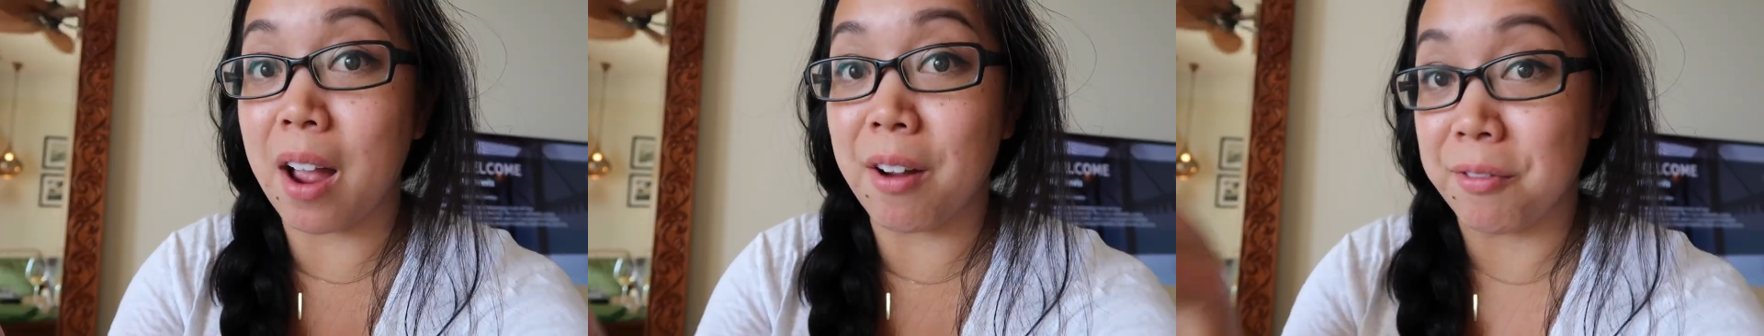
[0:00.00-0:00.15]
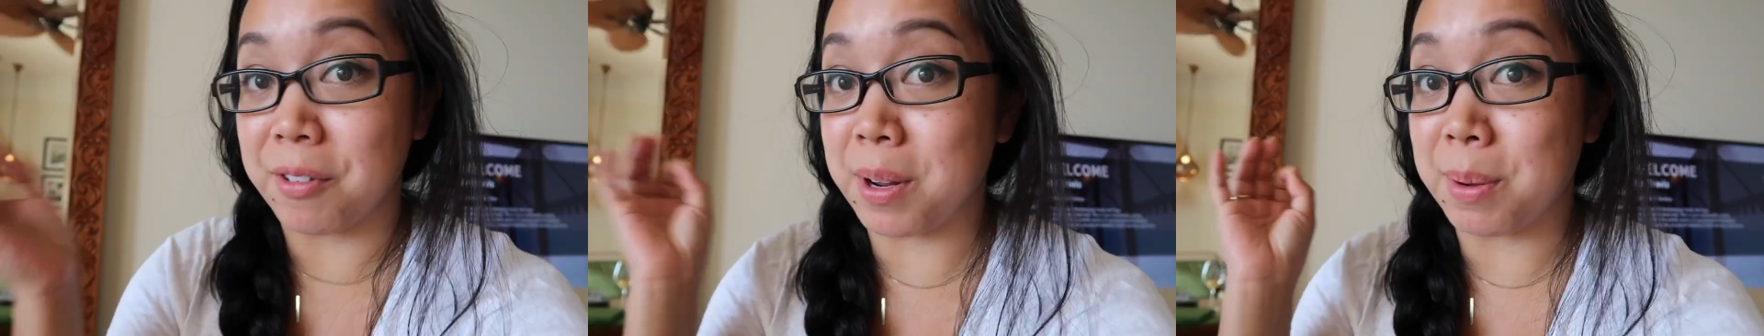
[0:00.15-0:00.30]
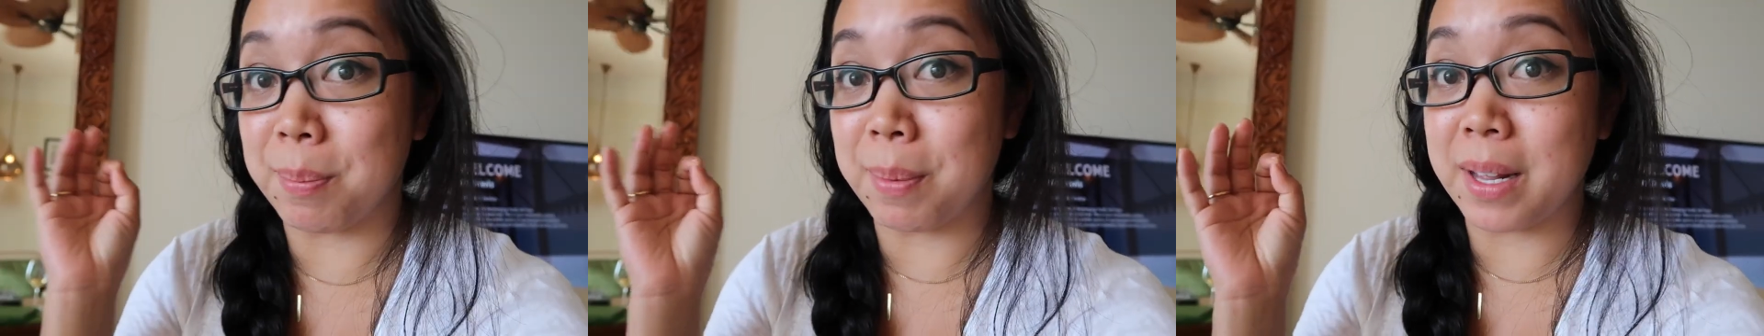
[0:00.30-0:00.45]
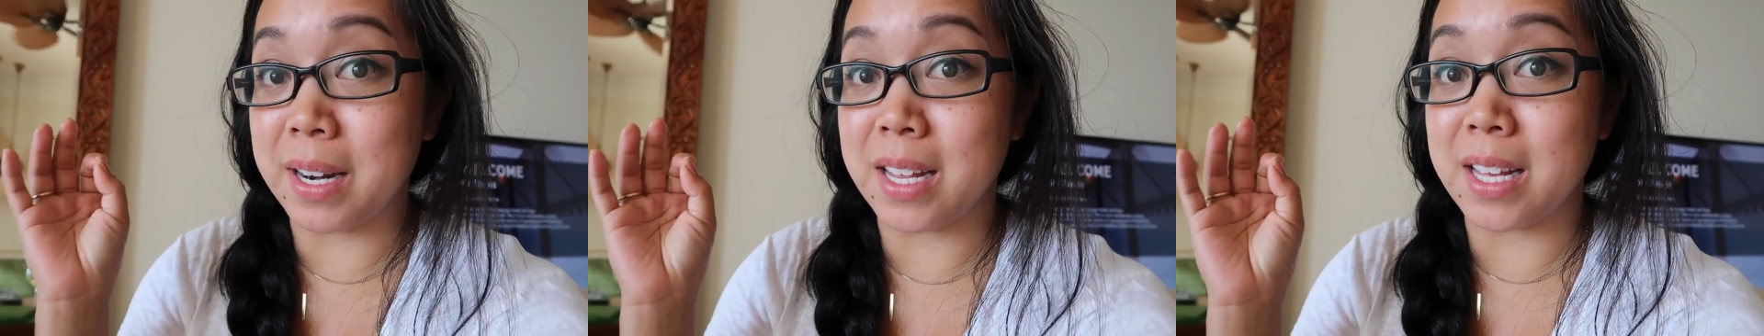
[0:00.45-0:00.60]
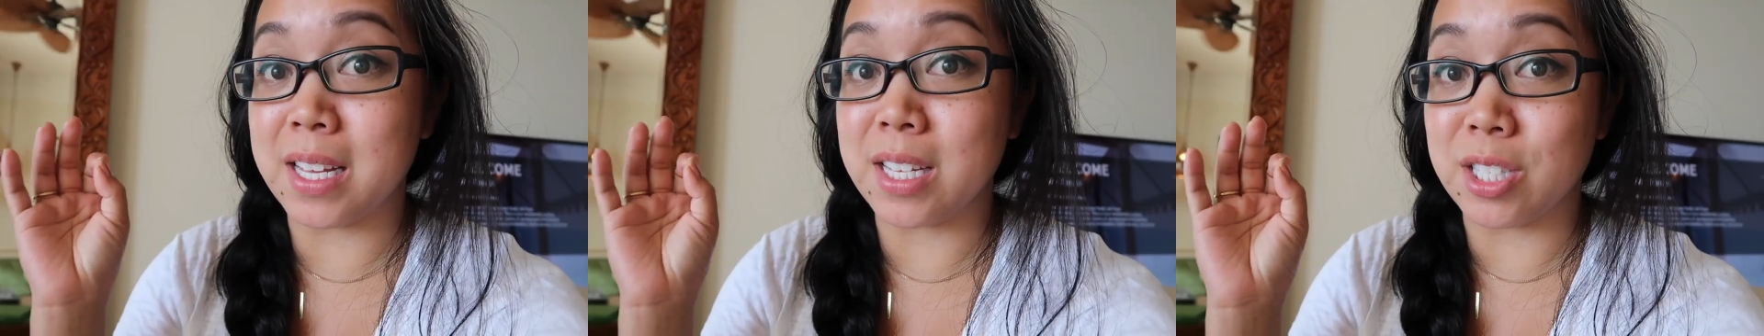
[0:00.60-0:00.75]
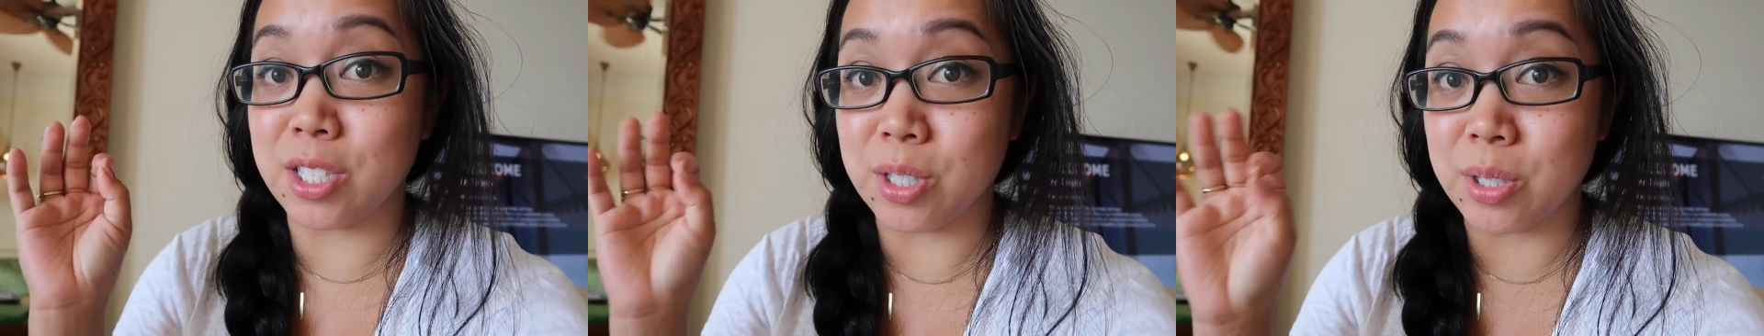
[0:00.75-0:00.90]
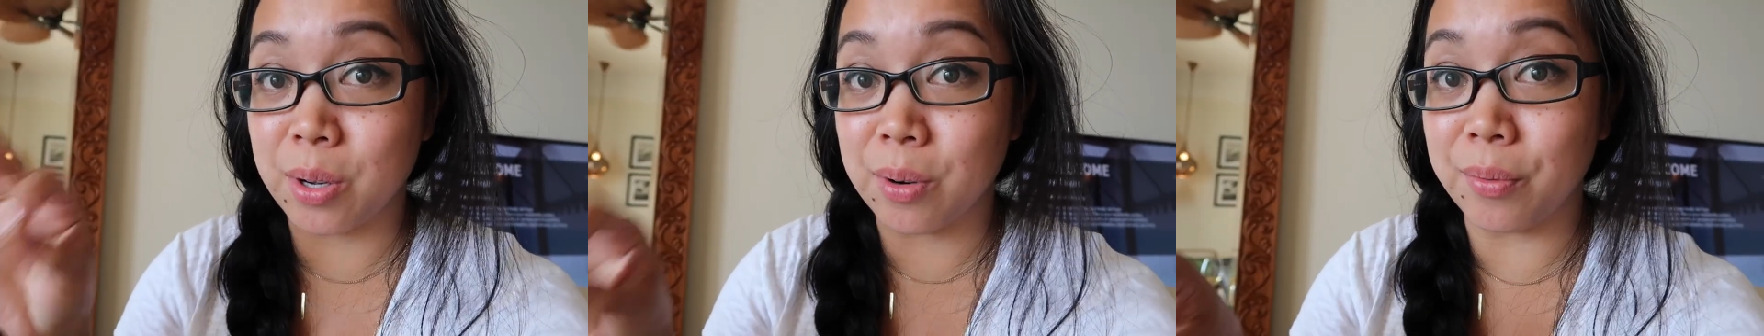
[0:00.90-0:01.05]
Everybody
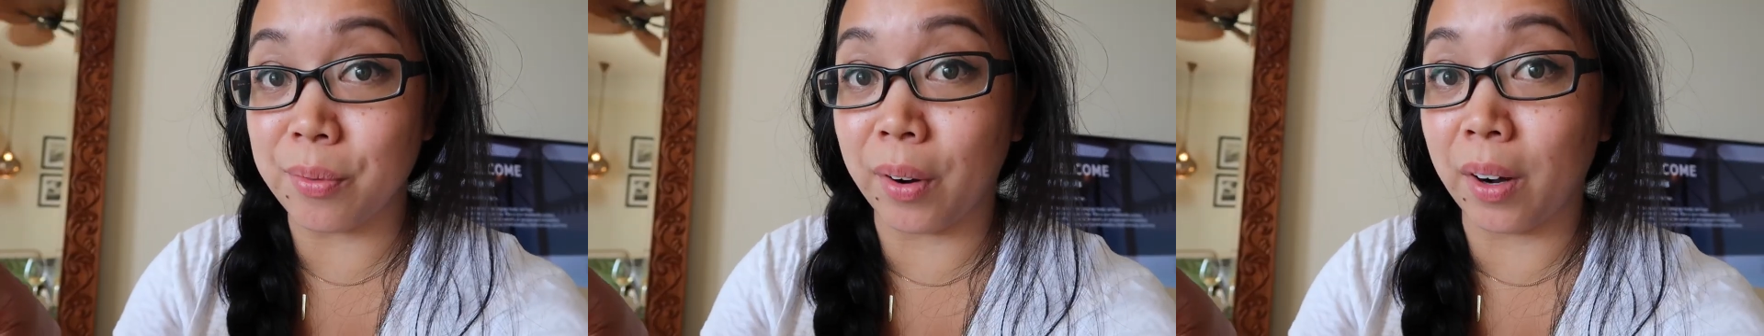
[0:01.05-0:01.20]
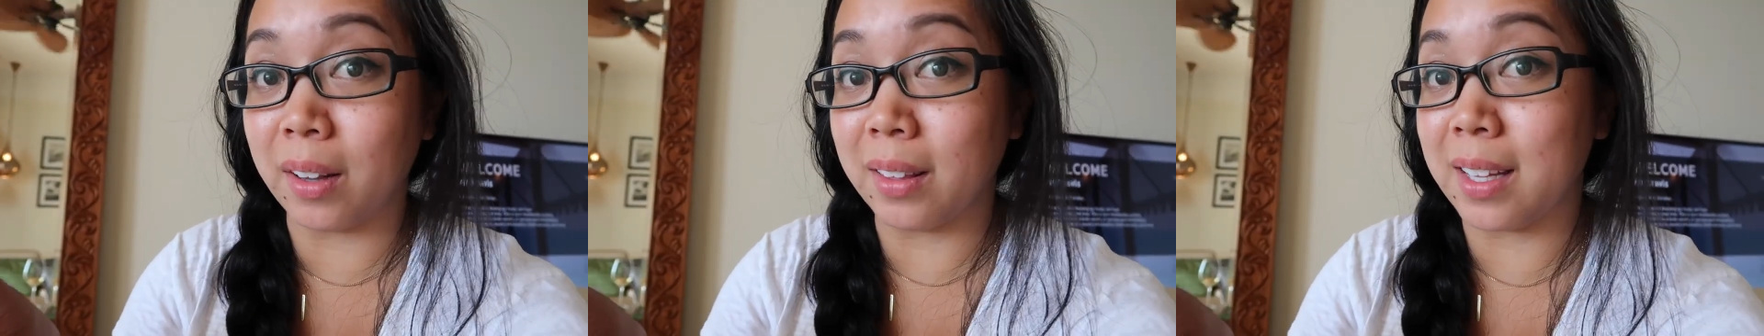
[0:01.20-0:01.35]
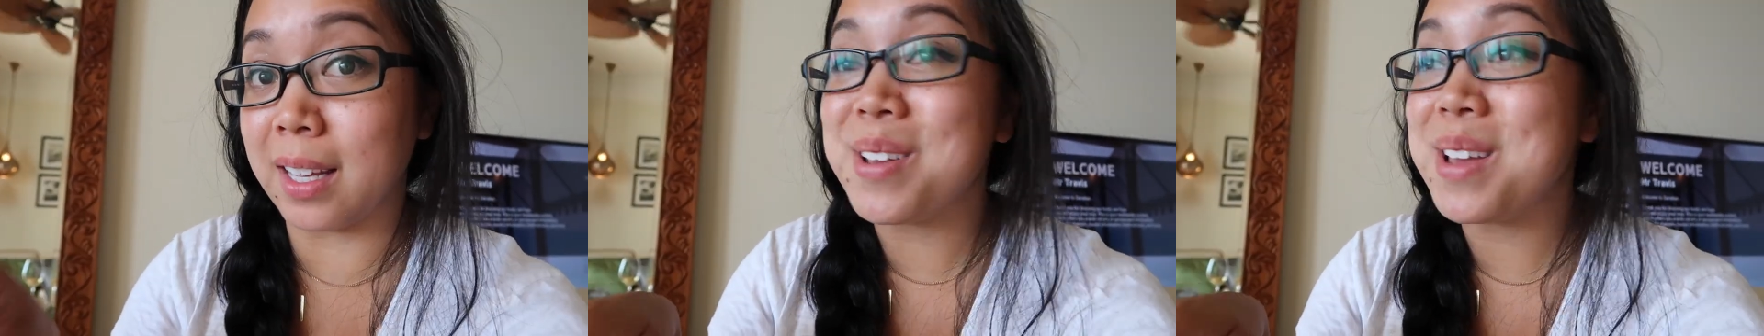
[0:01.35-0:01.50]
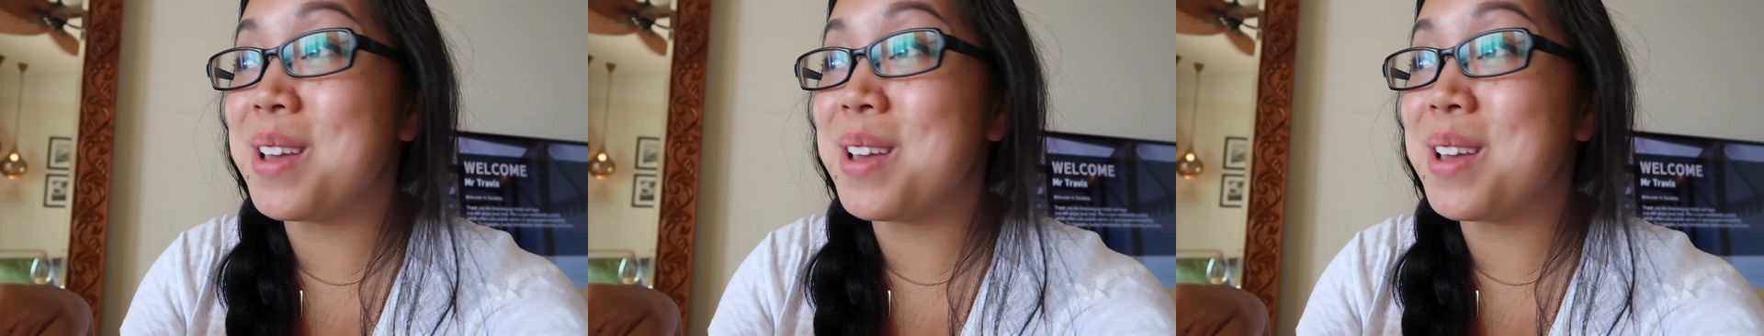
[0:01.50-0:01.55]
is so friendly.